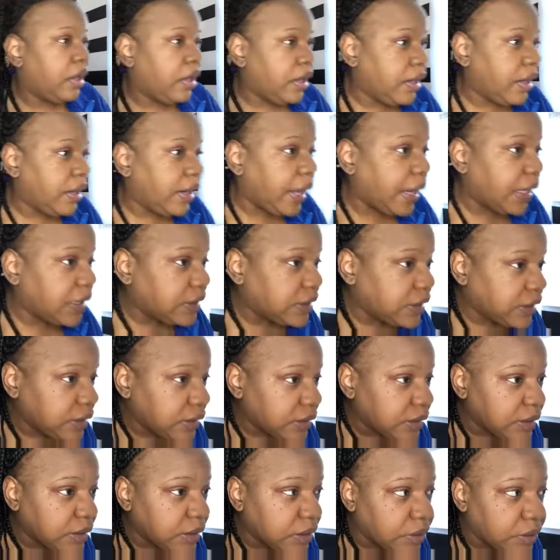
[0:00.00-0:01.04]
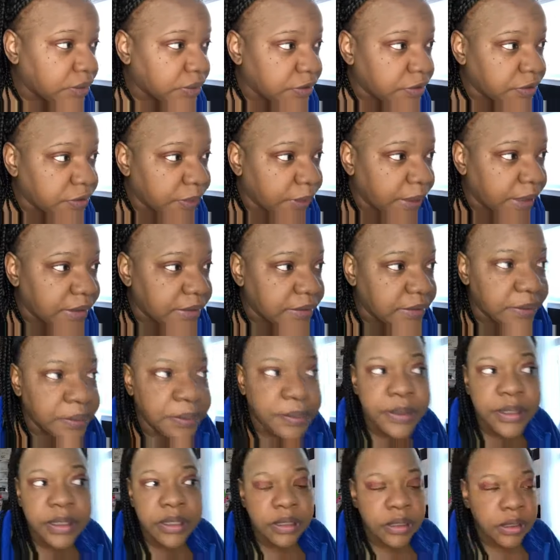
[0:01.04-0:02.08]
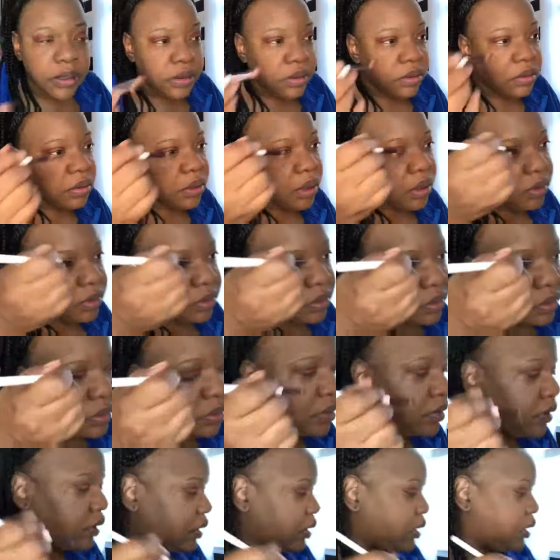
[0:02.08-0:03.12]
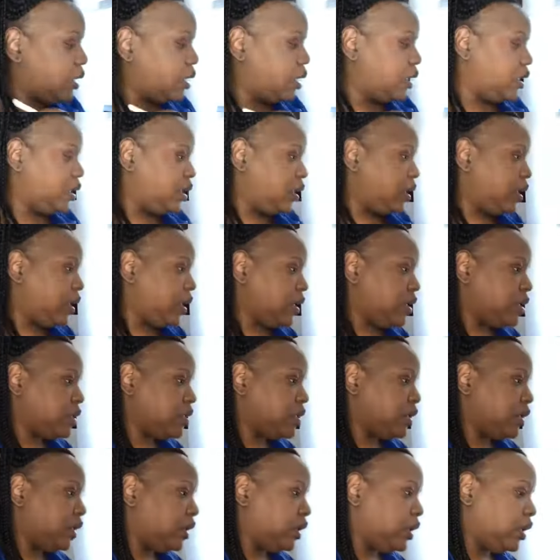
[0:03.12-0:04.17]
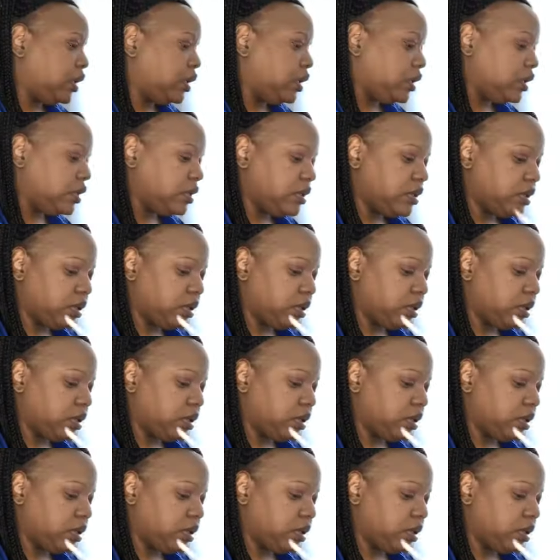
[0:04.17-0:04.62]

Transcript: Now she just goes twice a week, and you know, kids are kids.